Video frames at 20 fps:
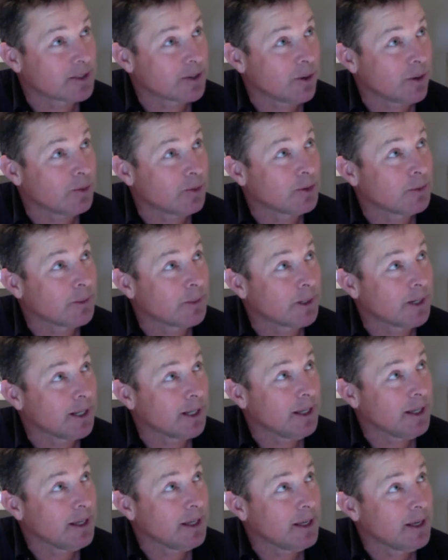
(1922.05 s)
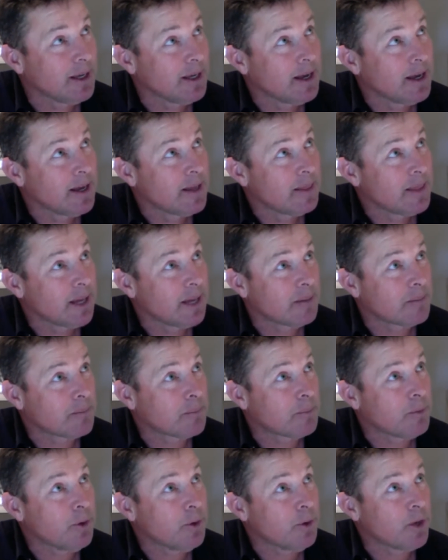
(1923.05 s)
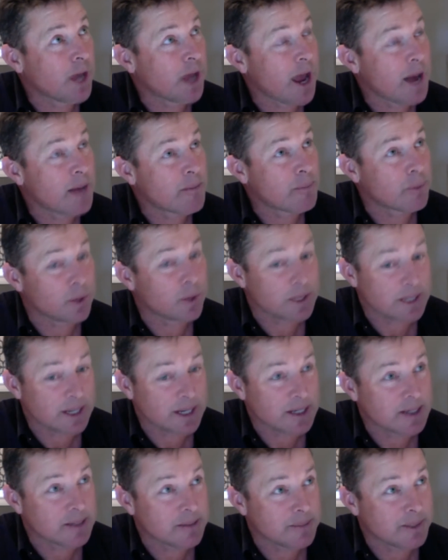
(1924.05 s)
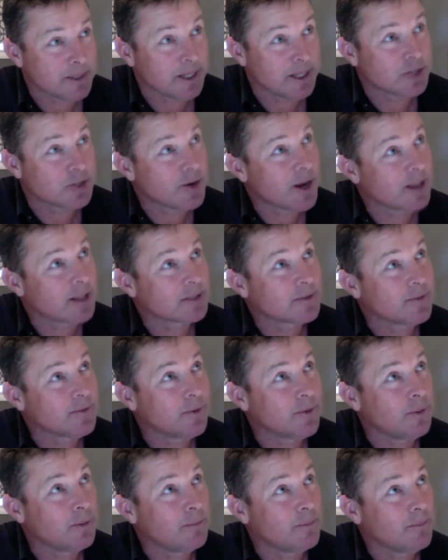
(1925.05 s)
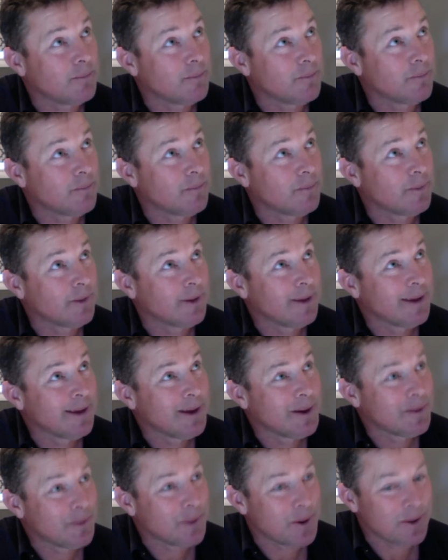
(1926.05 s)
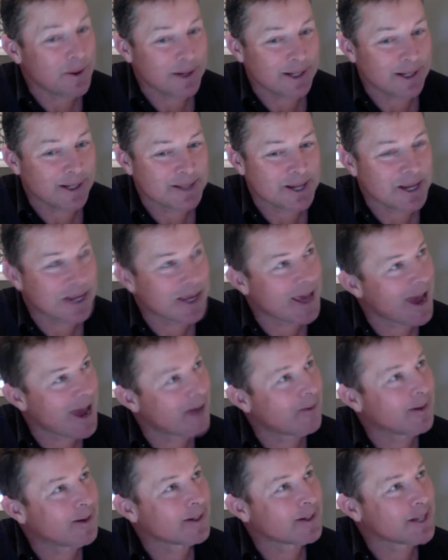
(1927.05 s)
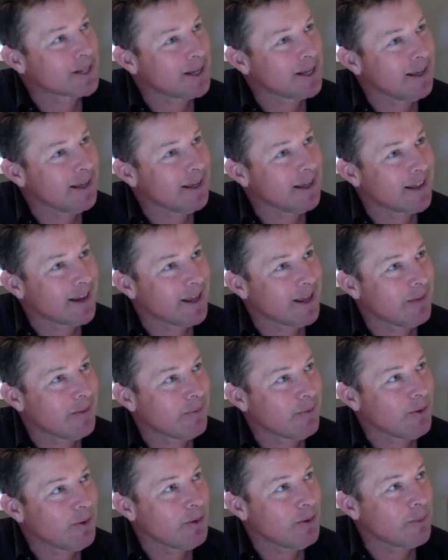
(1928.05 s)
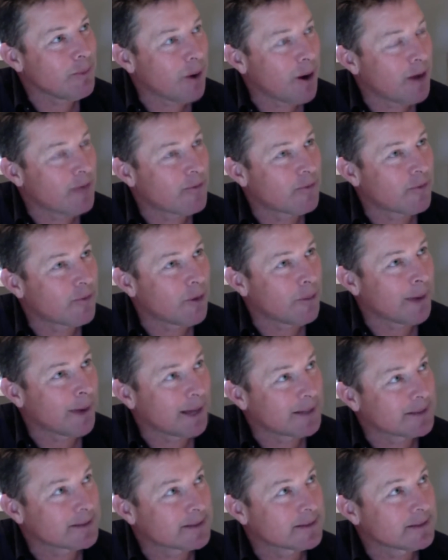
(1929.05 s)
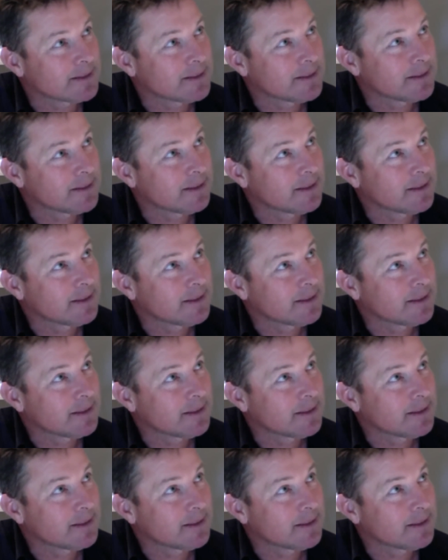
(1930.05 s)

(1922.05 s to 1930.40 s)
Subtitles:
ultimately that you can predictably transform, where it is a guarantee that if you buy from us,